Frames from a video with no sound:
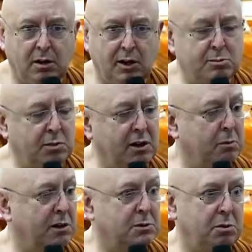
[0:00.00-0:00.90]
His mother
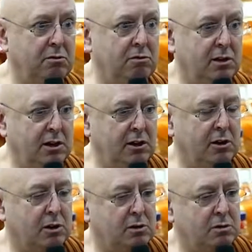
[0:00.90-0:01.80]
must have been really
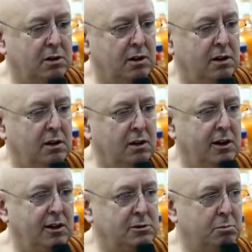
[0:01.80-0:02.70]
old. And
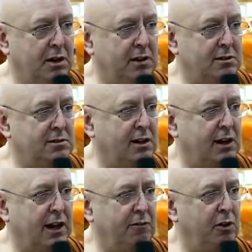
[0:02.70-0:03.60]
his mother said,
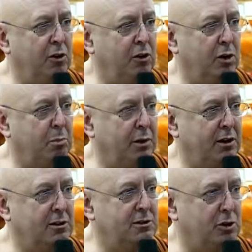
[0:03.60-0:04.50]
"Haven't you got a
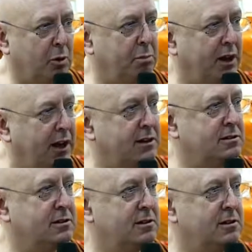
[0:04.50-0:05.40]
better job yet?
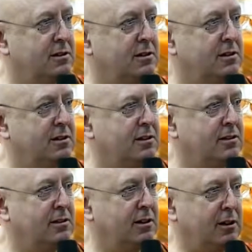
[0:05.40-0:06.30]

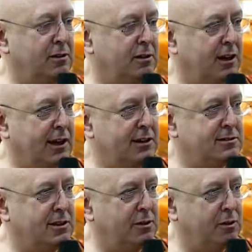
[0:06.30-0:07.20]
You
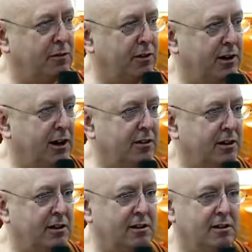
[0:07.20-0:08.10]
lazy,
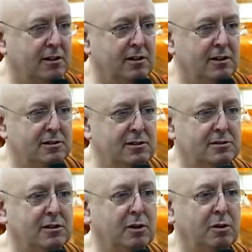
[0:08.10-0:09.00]
good-for-nothing." So he
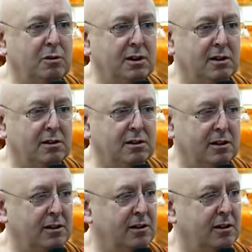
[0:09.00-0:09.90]
scolded.
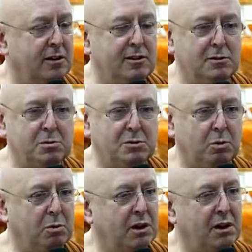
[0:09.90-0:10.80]
And this was the
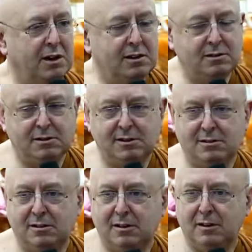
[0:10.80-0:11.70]

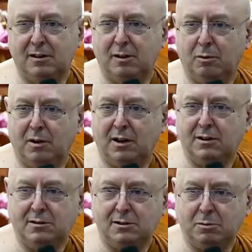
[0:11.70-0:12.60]

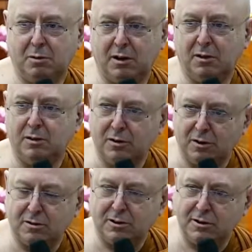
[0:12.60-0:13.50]
wisest monk, could
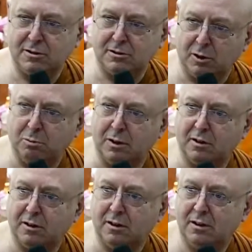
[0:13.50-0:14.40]
not teach his own
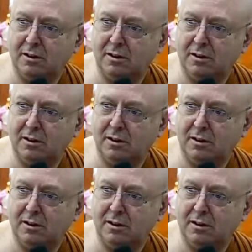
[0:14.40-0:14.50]
mother.